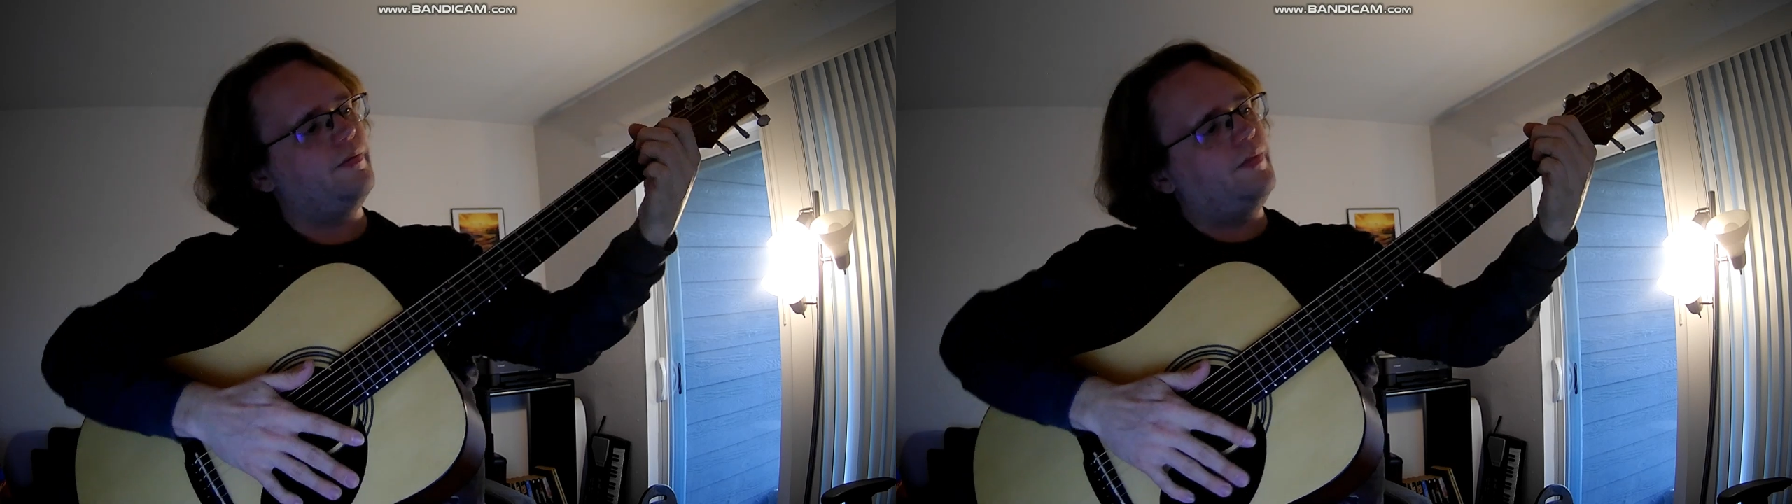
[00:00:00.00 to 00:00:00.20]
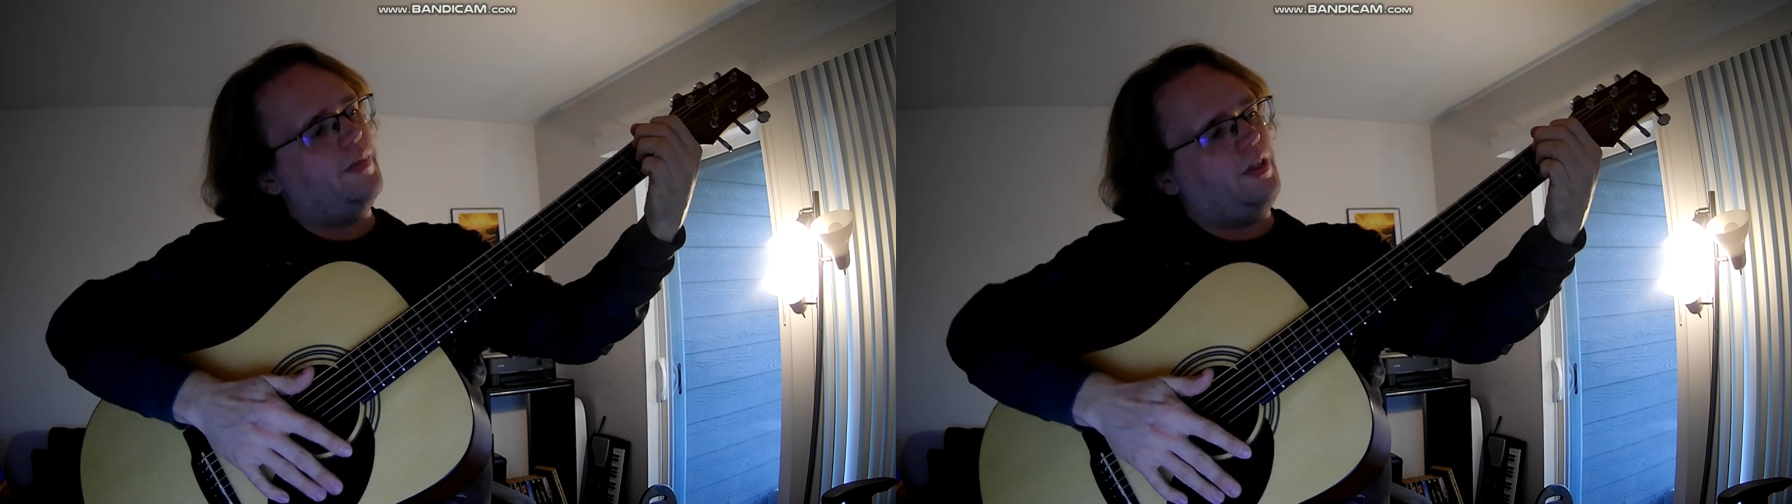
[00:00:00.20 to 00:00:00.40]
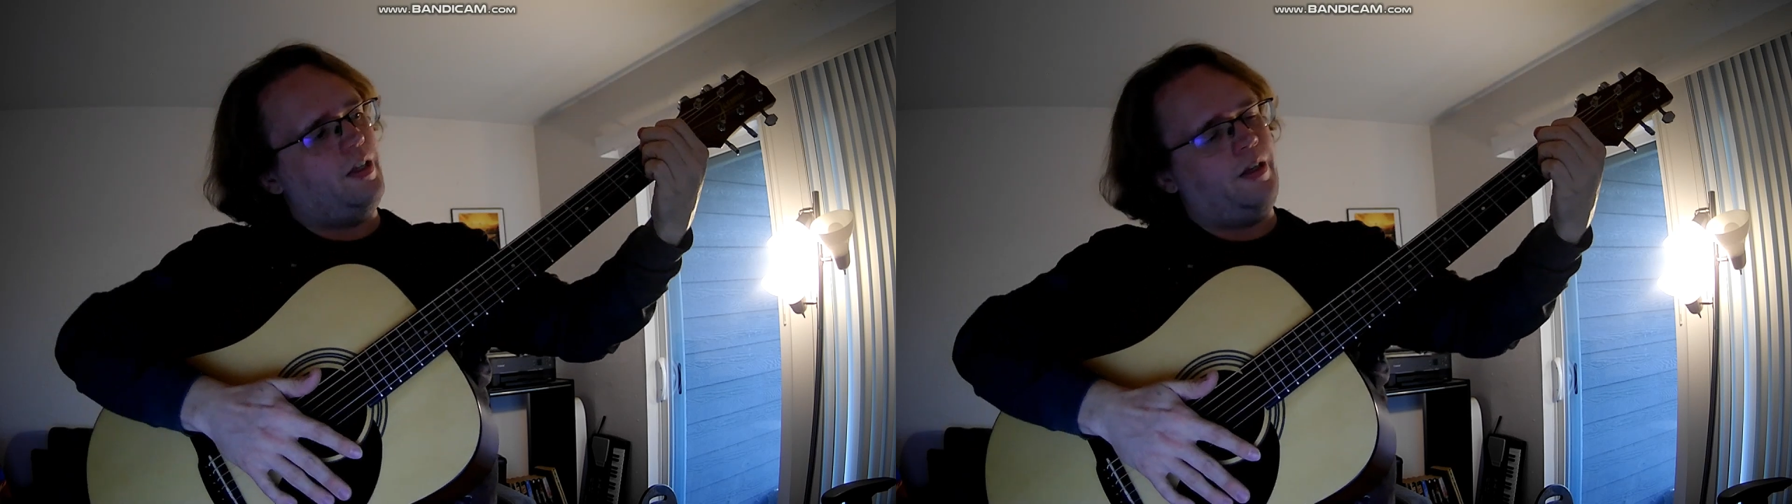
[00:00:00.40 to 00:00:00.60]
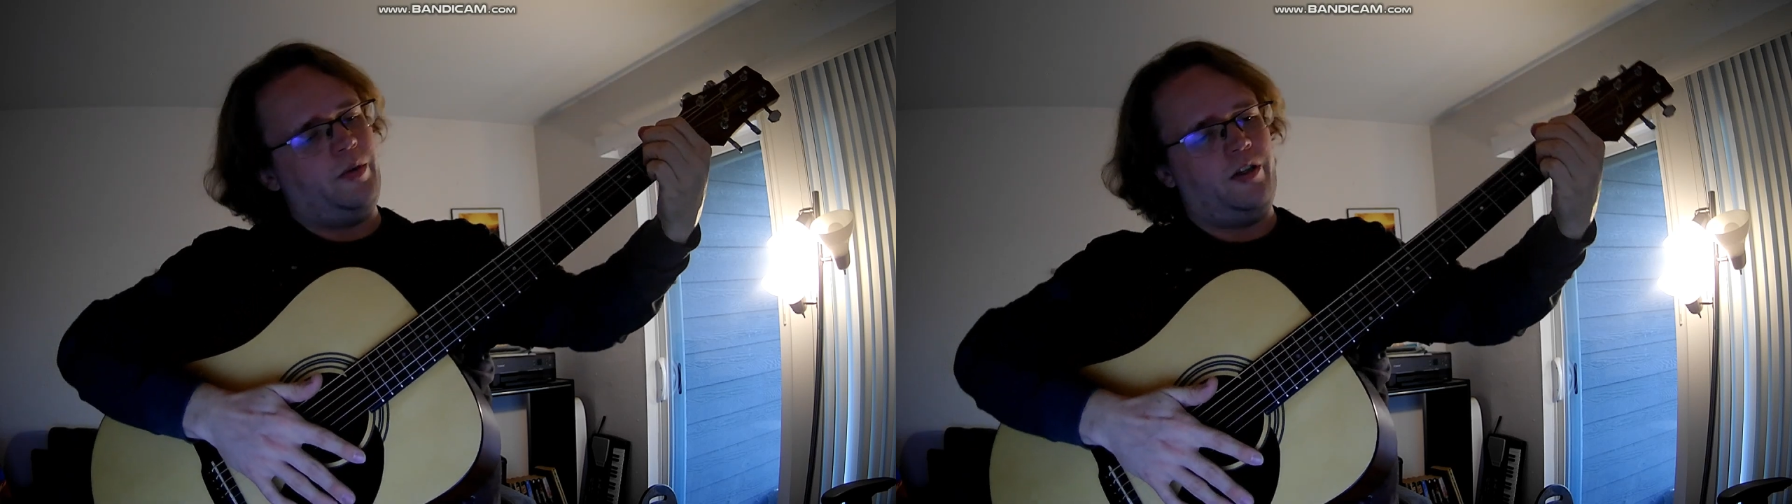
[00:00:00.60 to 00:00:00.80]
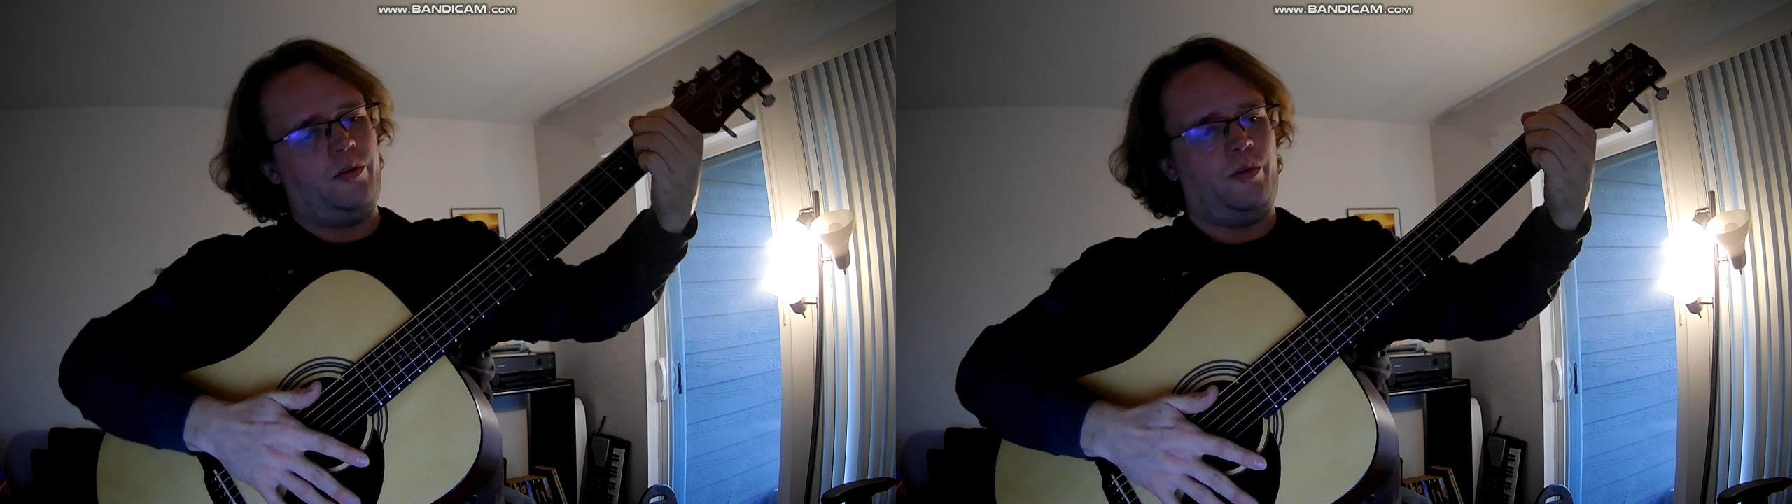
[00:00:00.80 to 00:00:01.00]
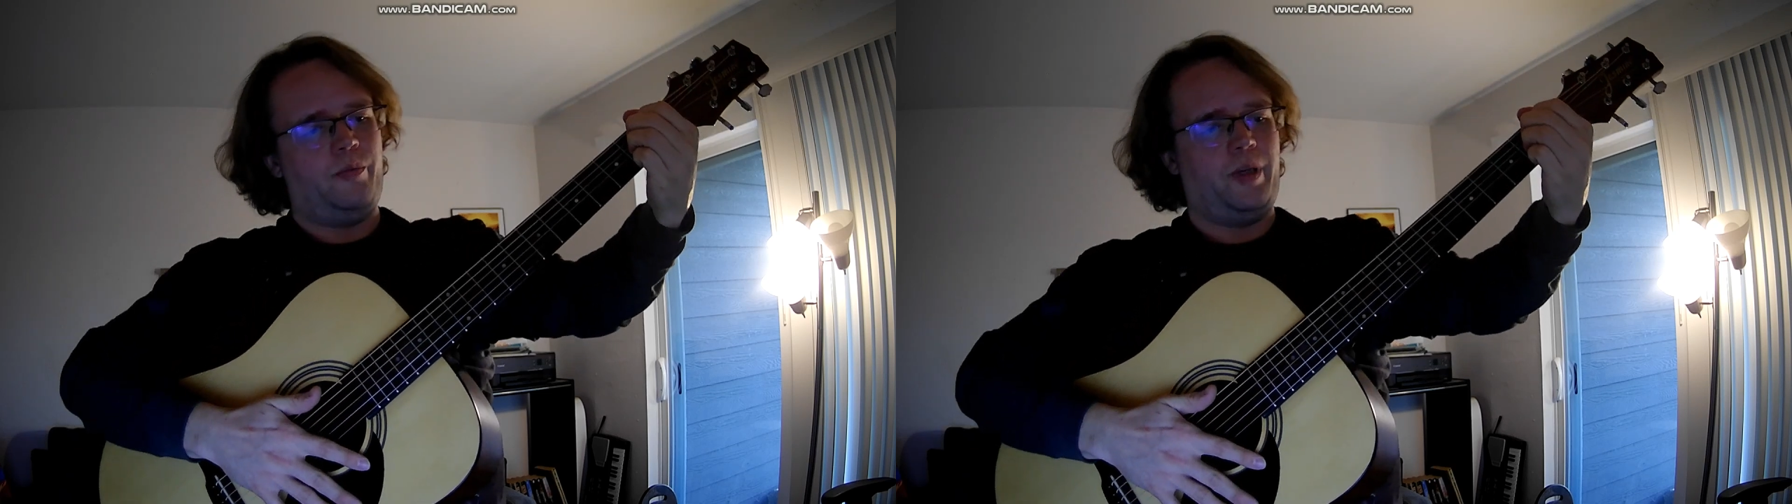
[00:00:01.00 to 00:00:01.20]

Then we do